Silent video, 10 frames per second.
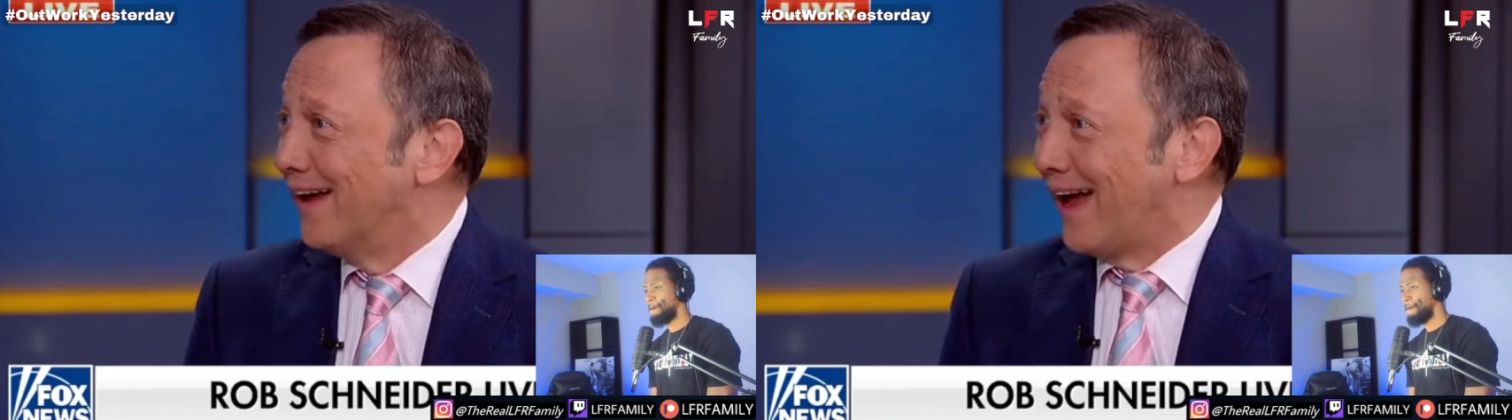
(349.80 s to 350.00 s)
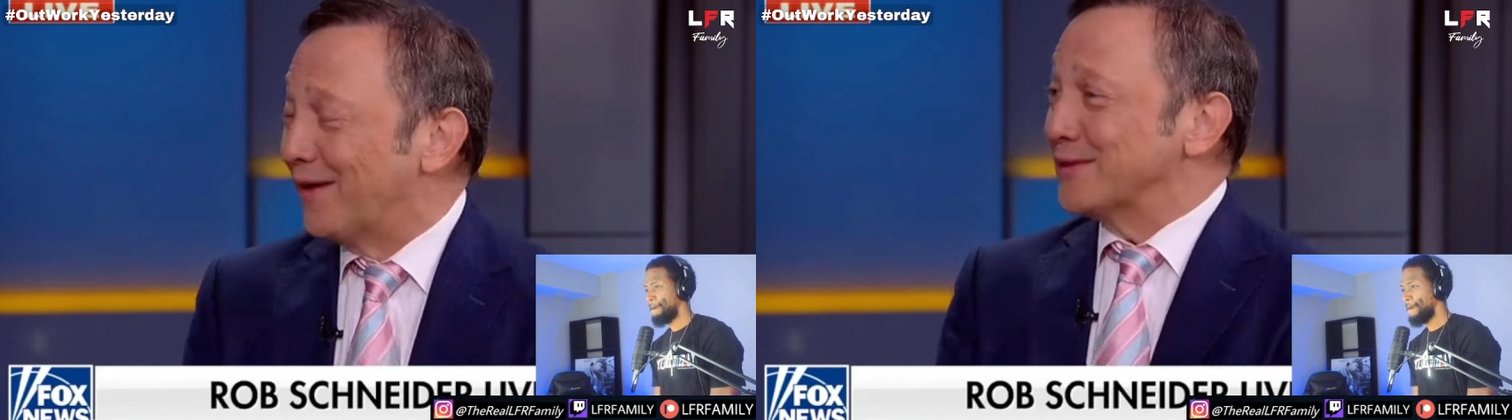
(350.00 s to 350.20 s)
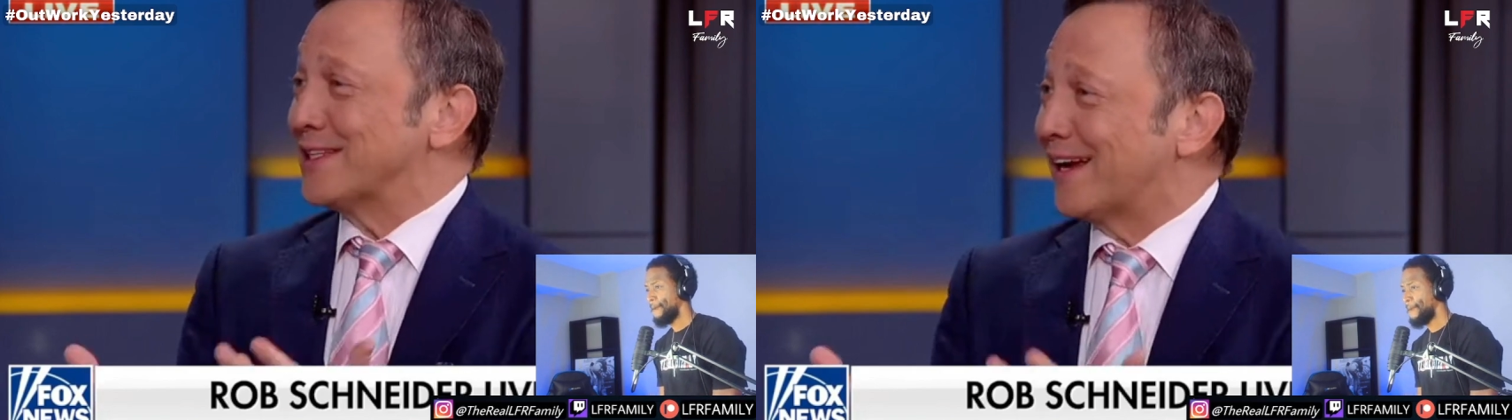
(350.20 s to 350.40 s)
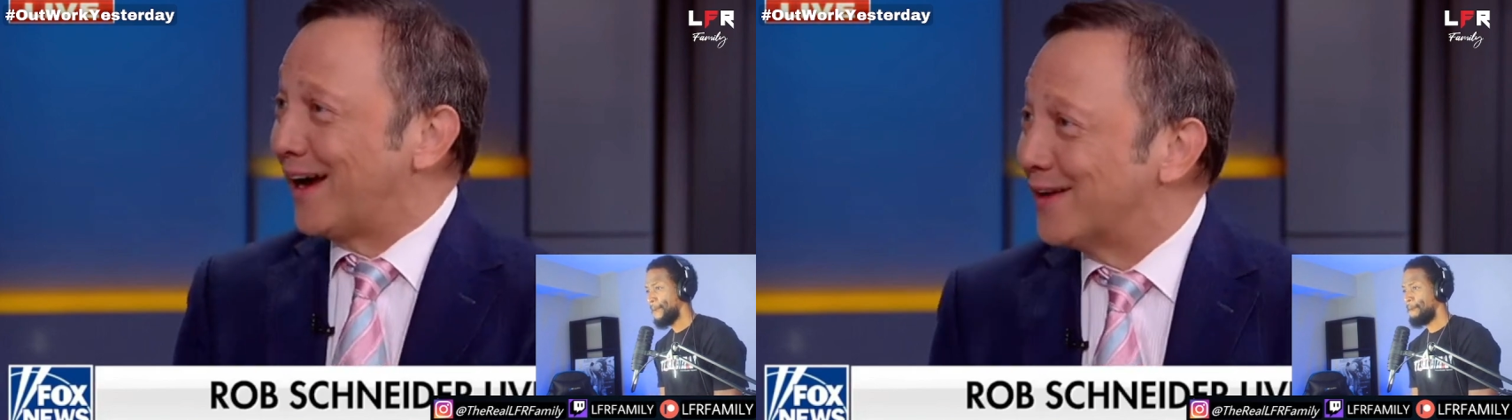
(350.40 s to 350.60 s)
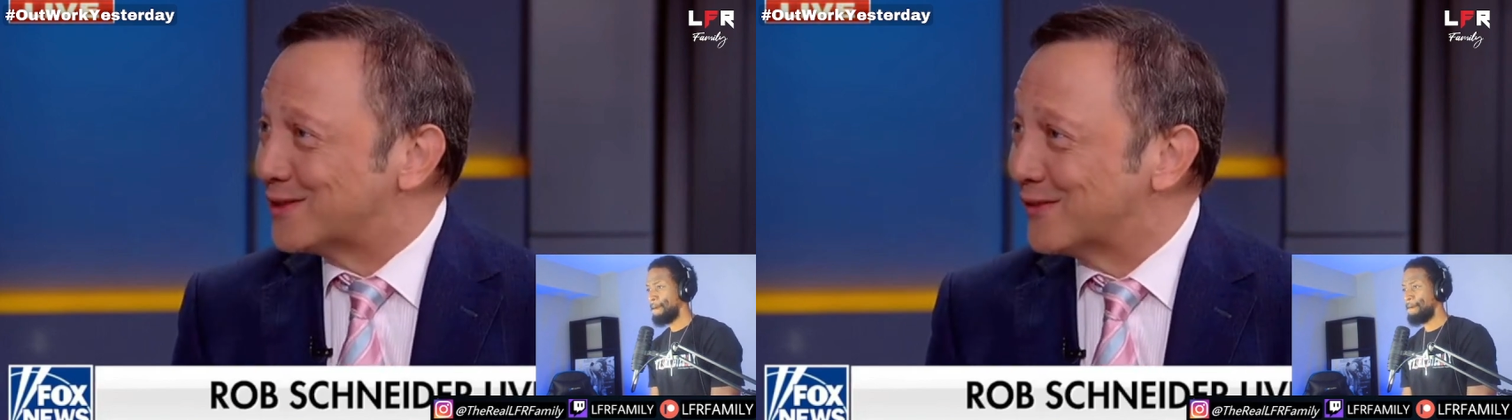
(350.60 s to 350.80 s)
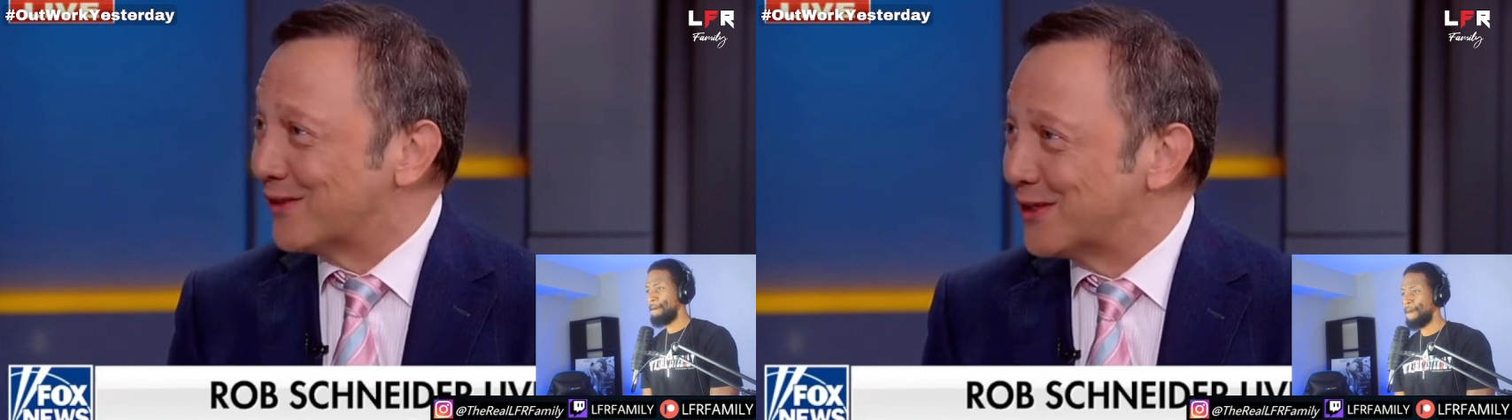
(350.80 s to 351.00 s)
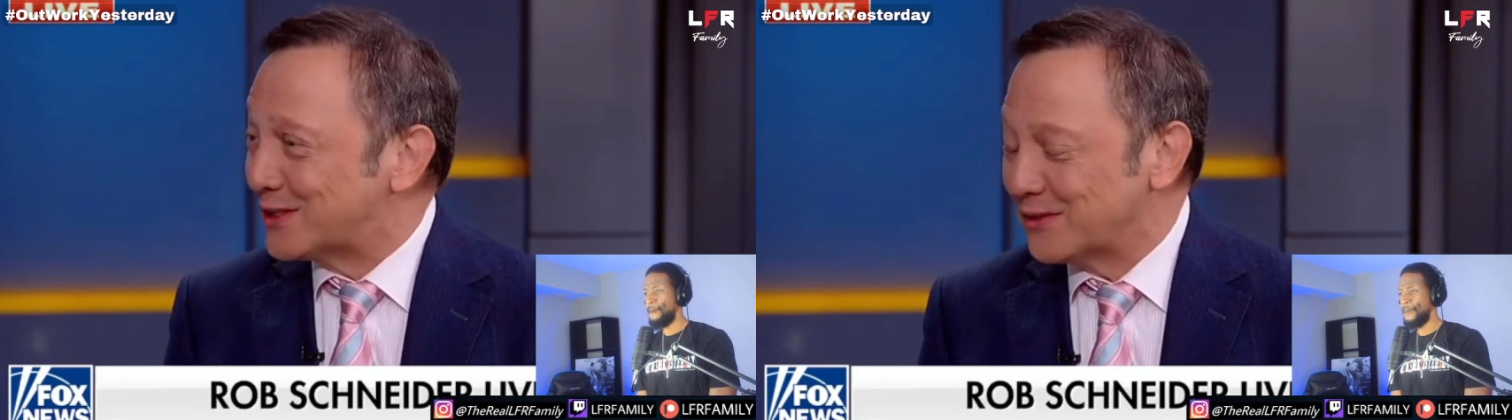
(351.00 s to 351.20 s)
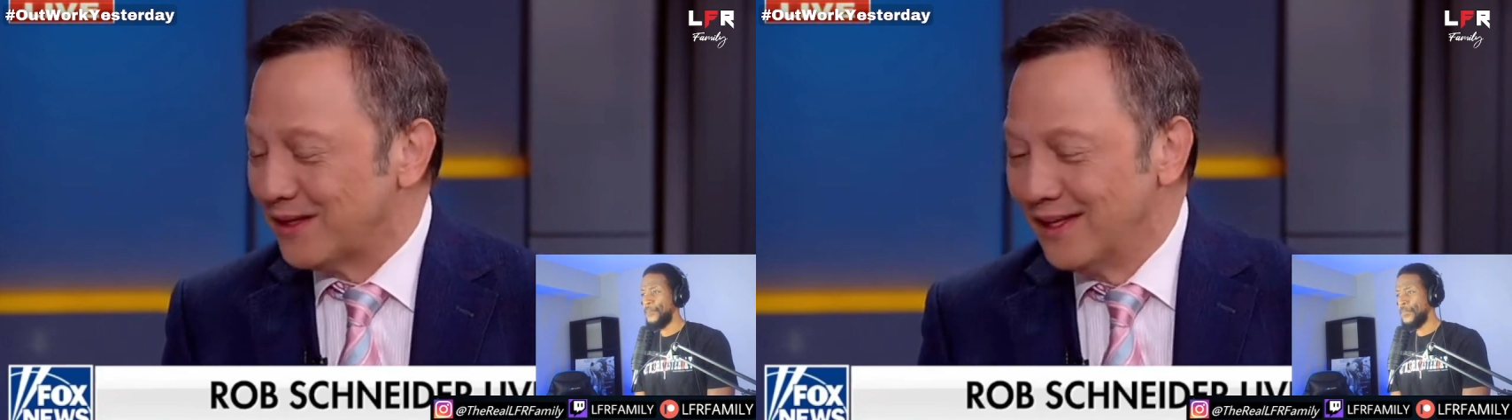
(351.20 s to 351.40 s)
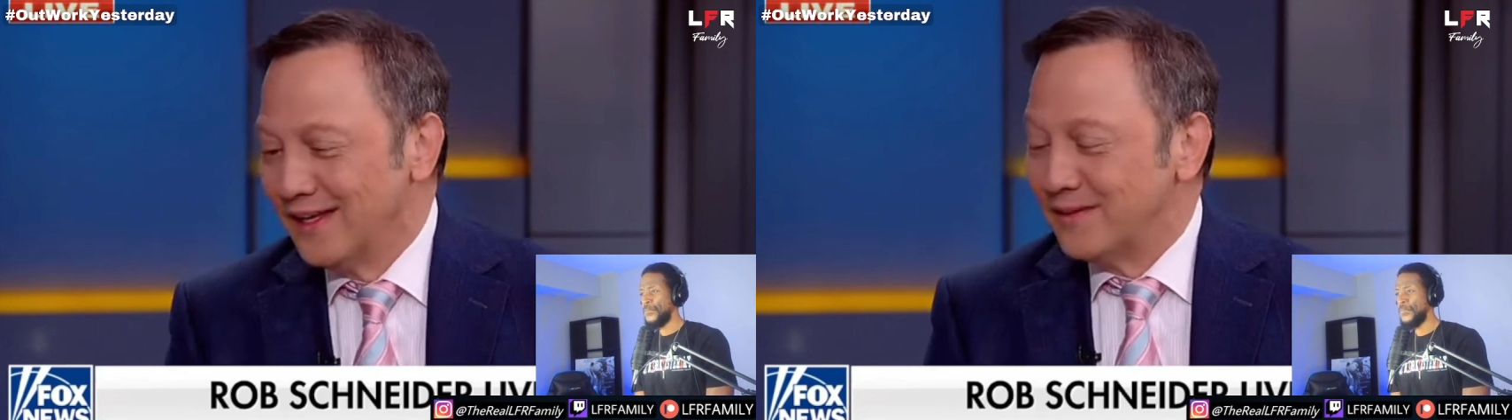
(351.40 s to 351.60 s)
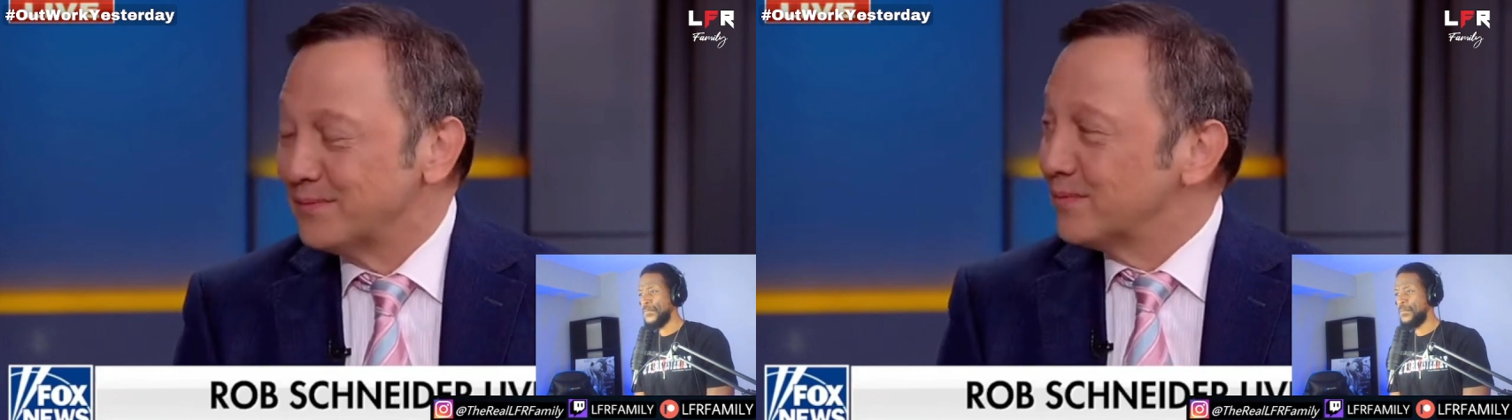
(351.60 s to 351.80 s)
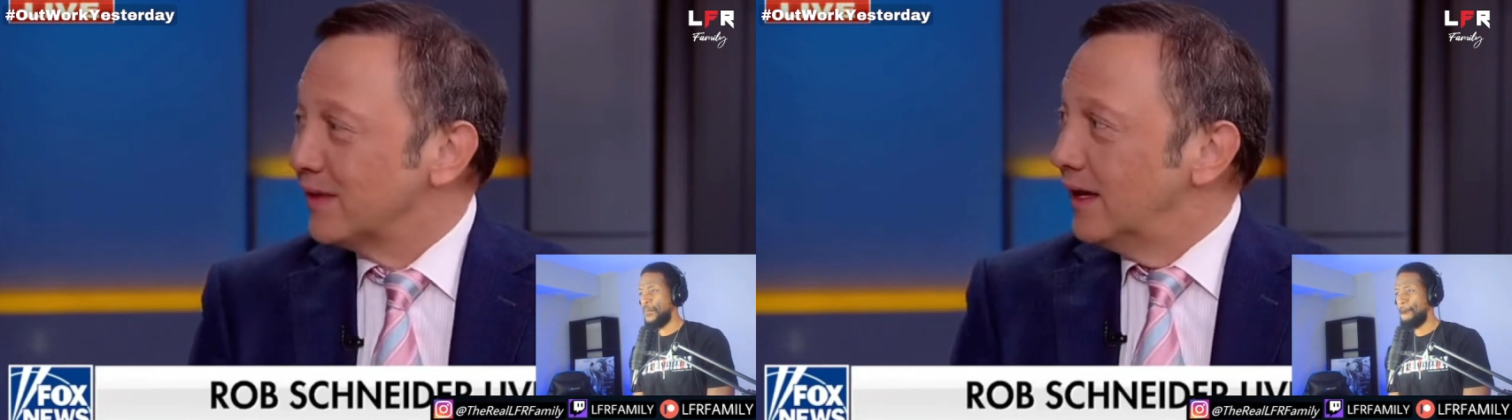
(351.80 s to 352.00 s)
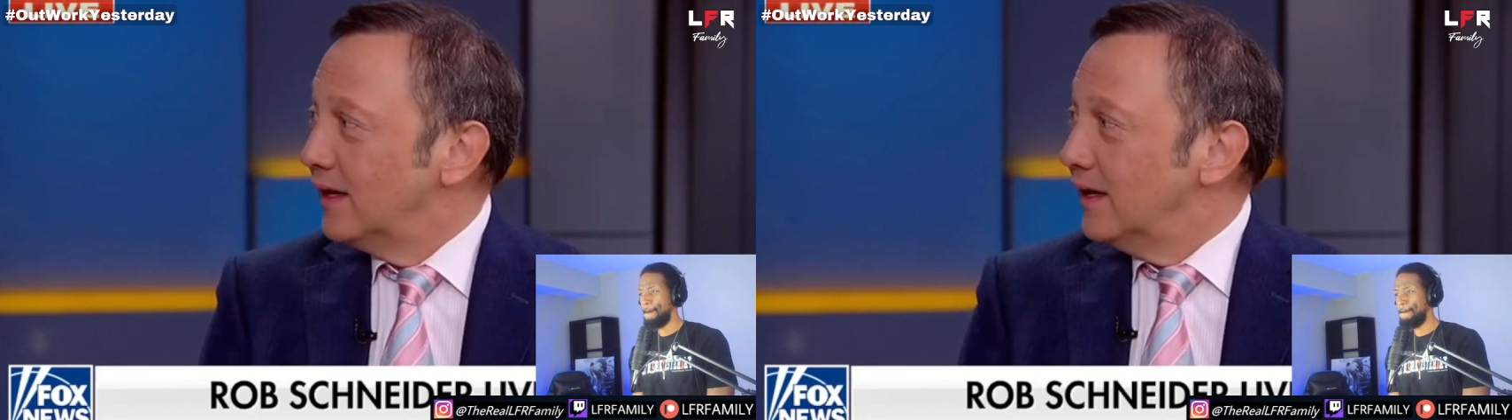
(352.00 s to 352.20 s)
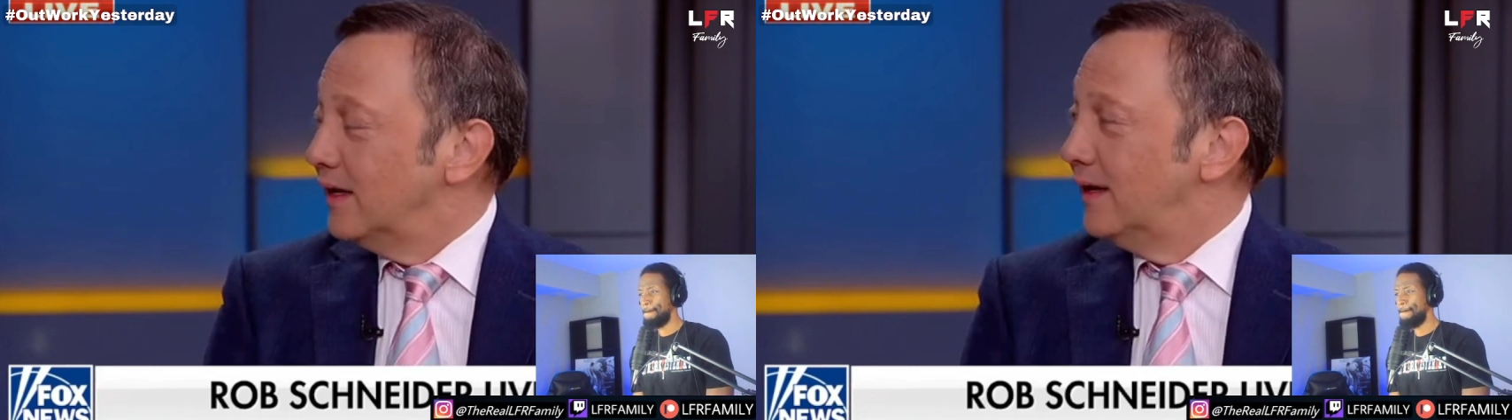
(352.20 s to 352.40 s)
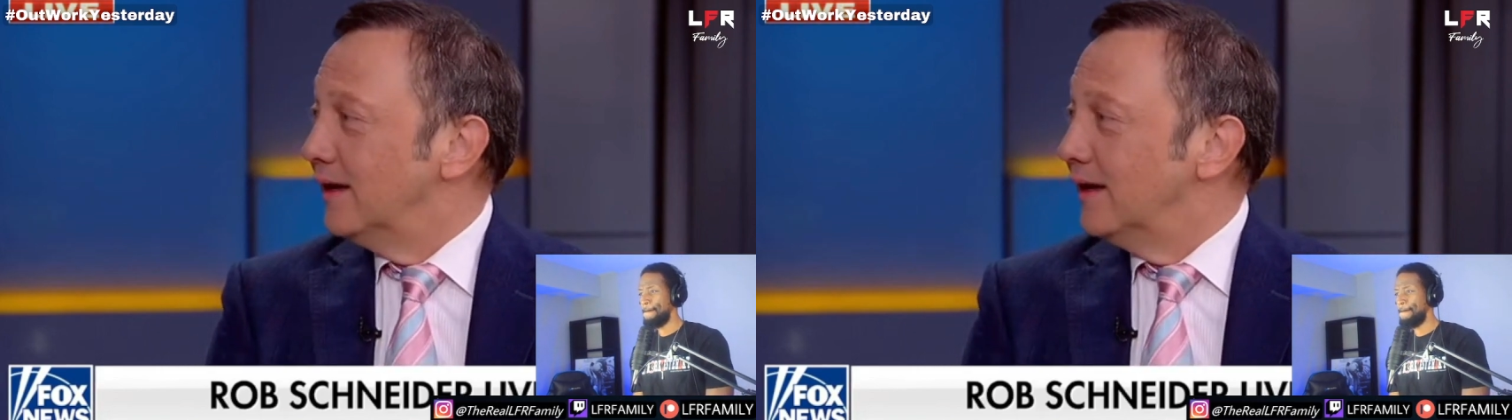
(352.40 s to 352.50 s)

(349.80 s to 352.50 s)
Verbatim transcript: Right. How is that controversial? Or a flag is triggering.